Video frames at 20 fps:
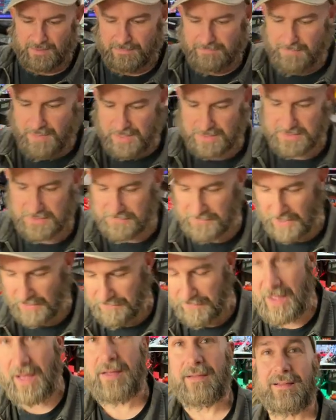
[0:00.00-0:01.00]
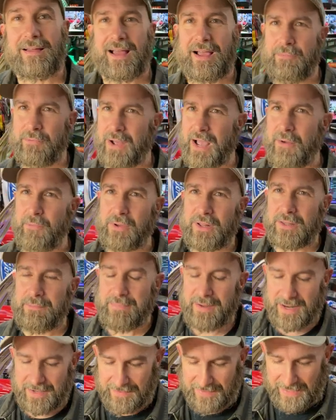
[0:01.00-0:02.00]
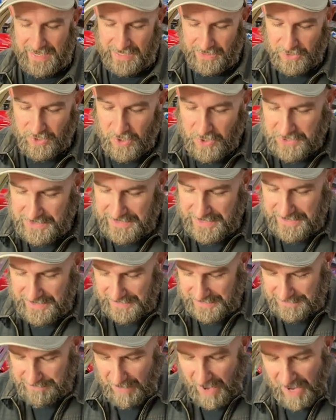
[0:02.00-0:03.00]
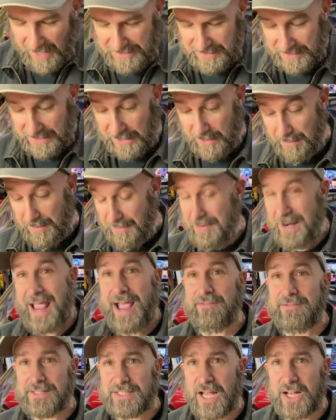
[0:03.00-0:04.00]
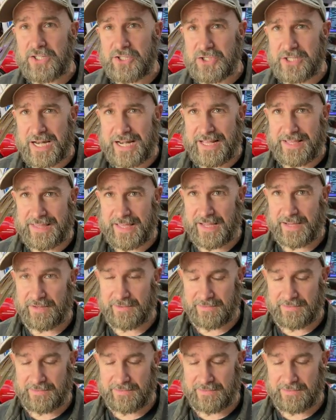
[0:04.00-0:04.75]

I will admit that I looked in this box a little bit, but I haven't touched anything.